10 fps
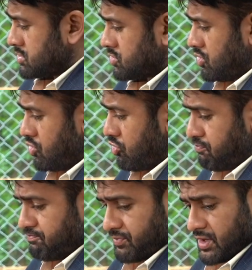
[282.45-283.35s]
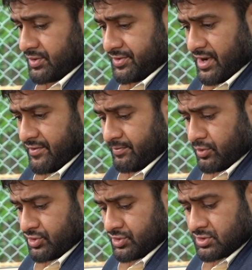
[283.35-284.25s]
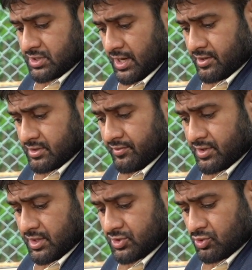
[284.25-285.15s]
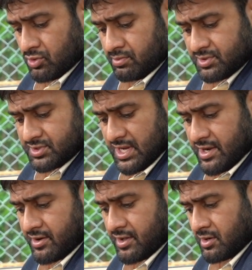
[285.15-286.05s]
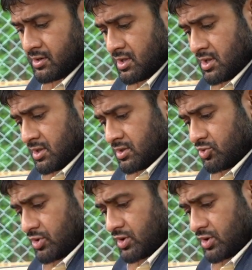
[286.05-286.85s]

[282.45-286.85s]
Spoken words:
So the driving position side everything is cool. Standard here. You